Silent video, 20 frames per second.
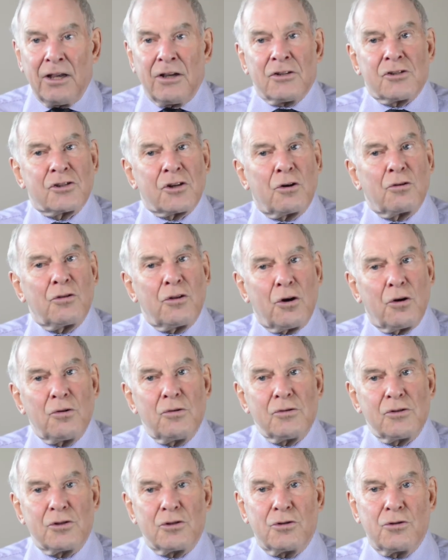So
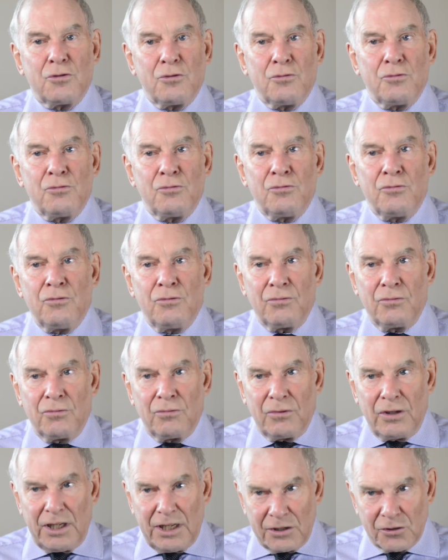those two
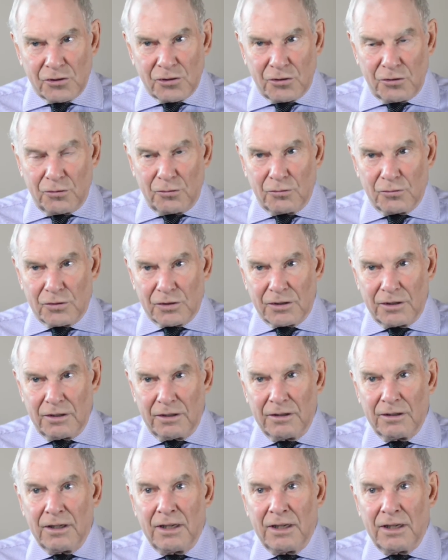issues,